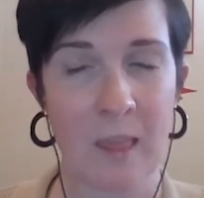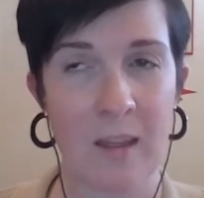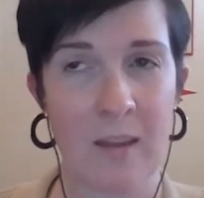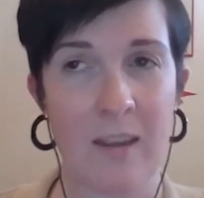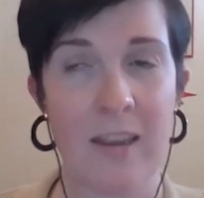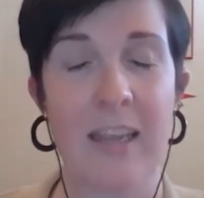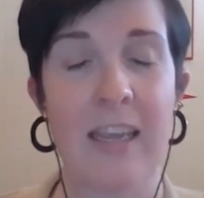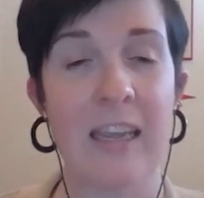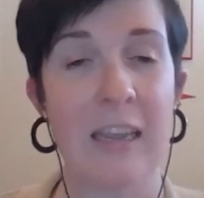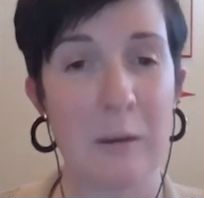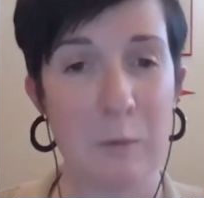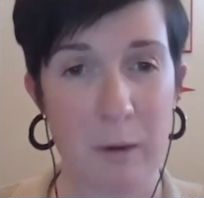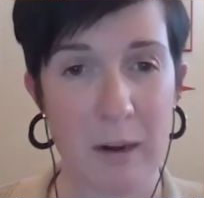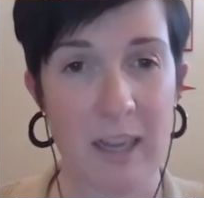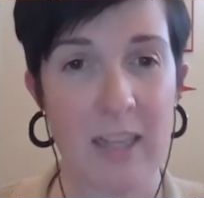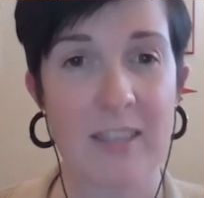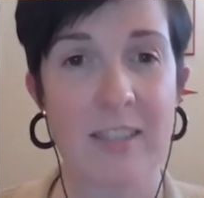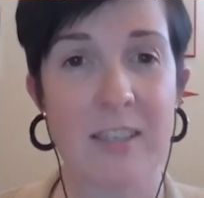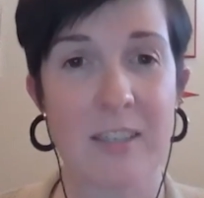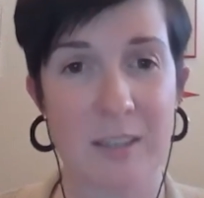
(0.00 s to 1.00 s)
he
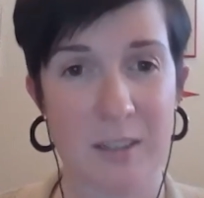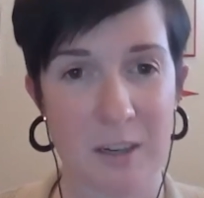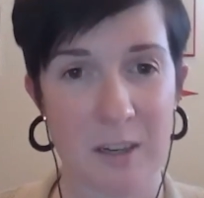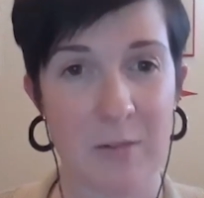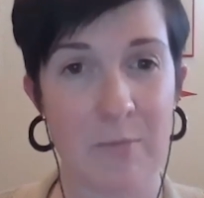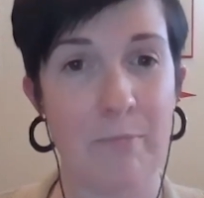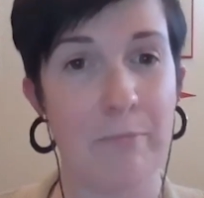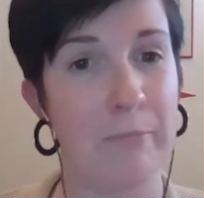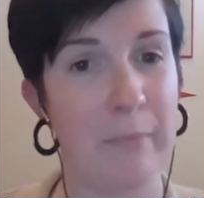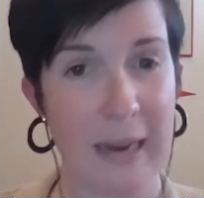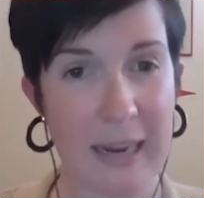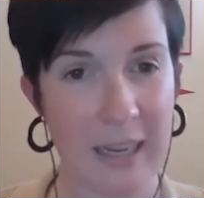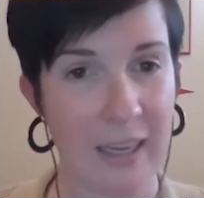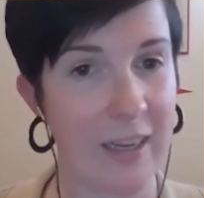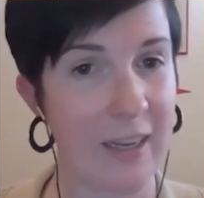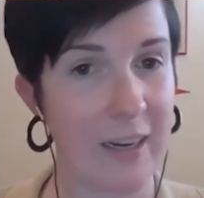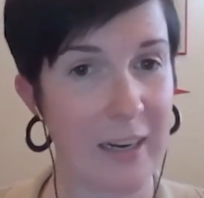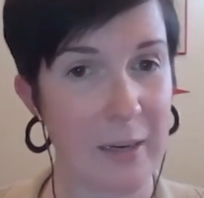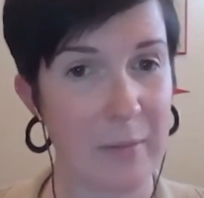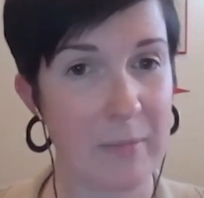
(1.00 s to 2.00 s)
wanted to start
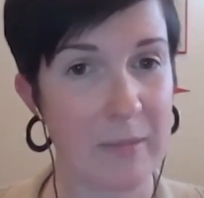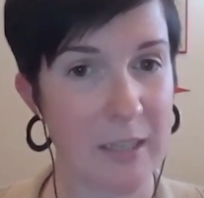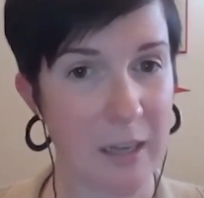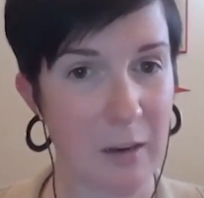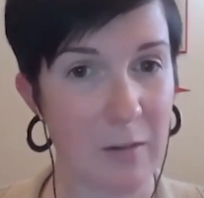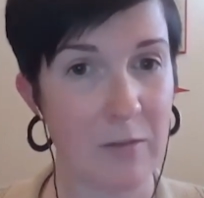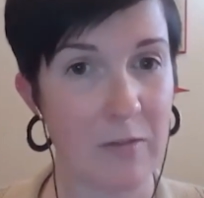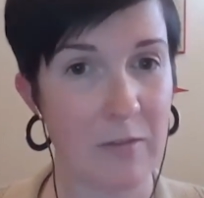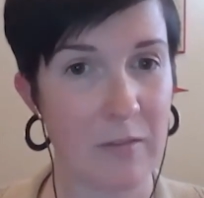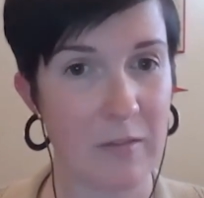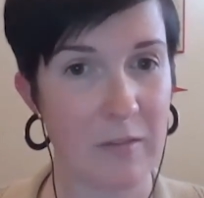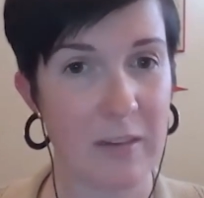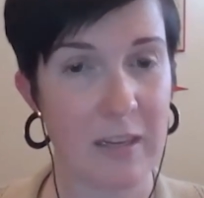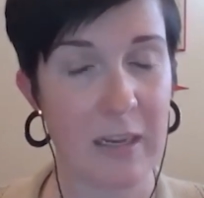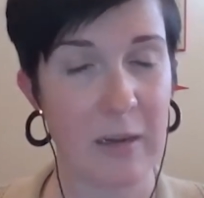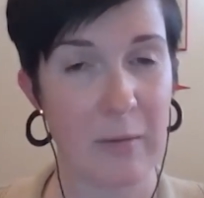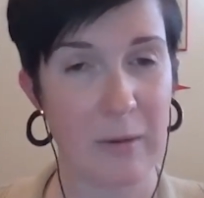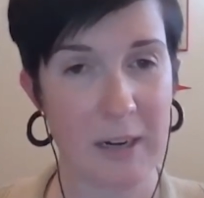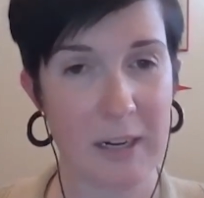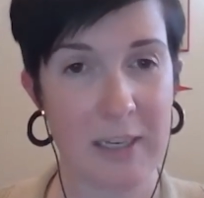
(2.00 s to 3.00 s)
making it himself.
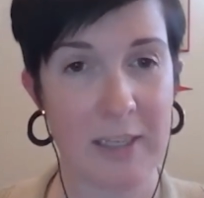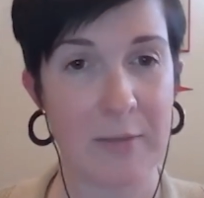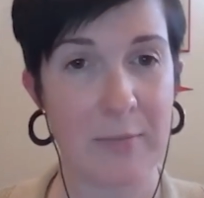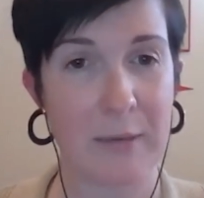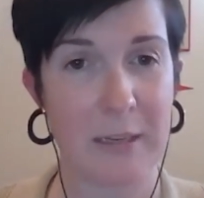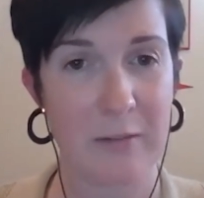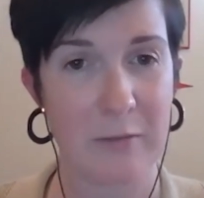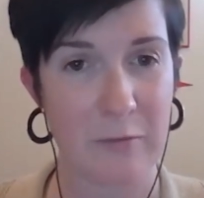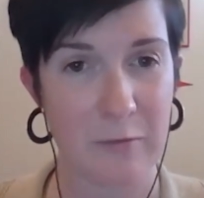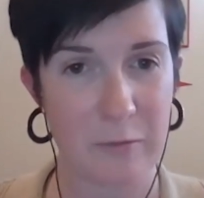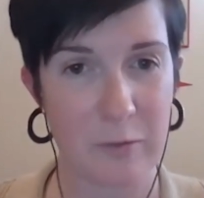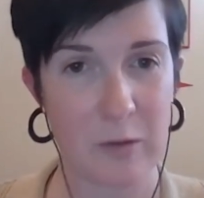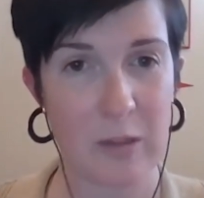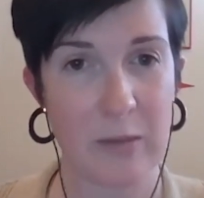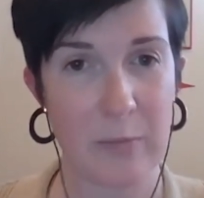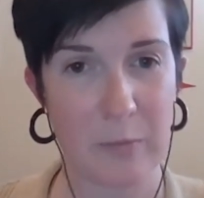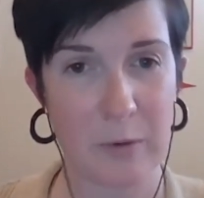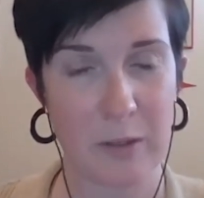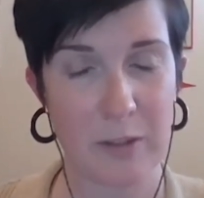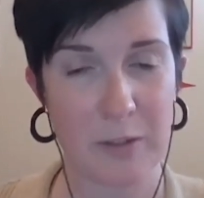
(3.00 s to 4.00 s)
He wanted it to be fully
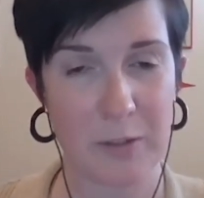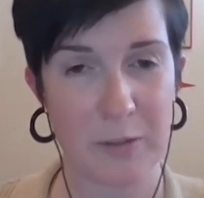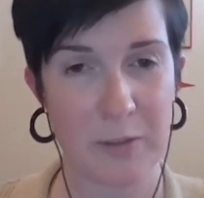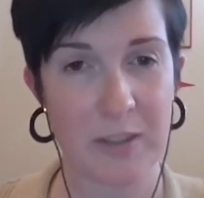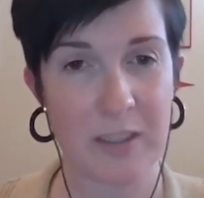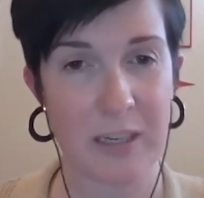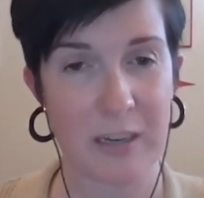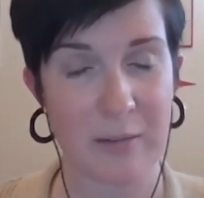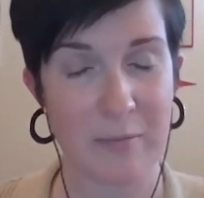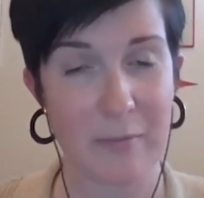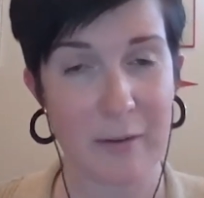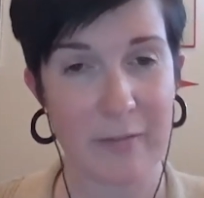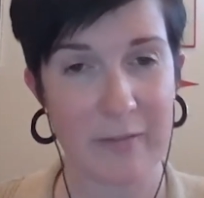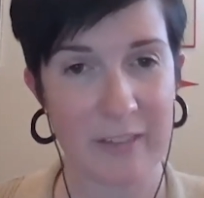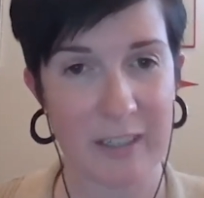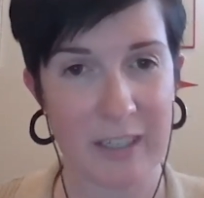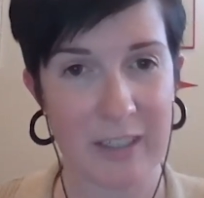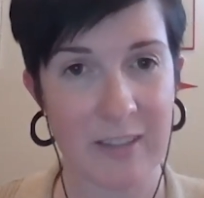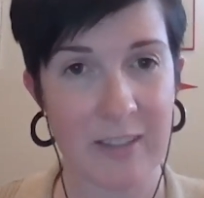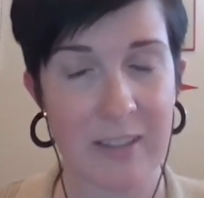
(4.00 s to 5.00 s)
produced in
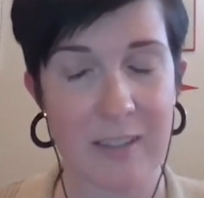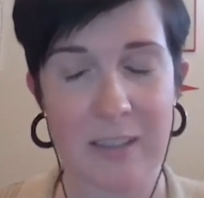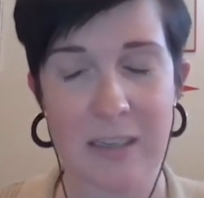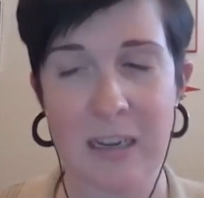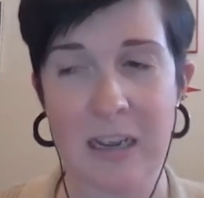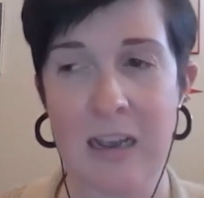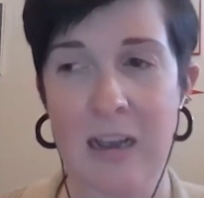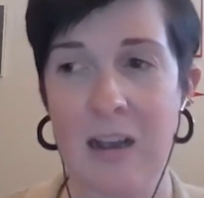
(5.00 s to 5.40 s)
Memphis.